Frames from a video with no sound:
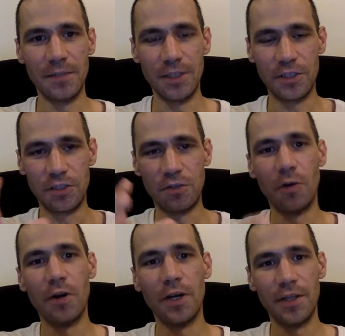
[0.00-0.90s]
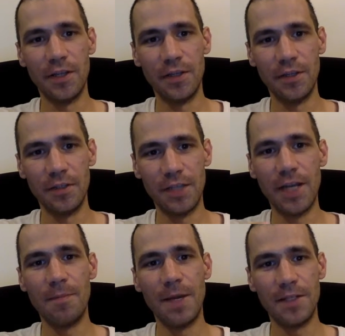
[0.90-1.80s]
stored in the
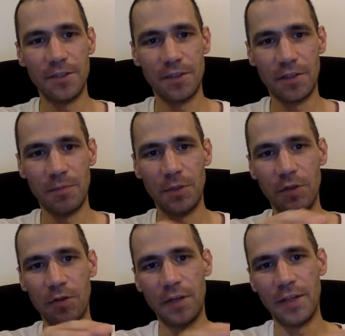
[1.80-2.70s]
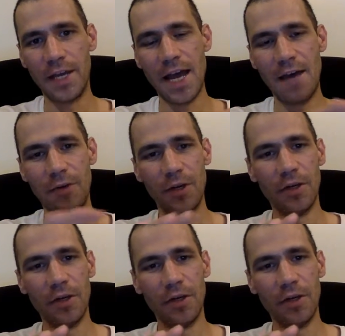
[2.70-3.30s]
databases of the computer, and they have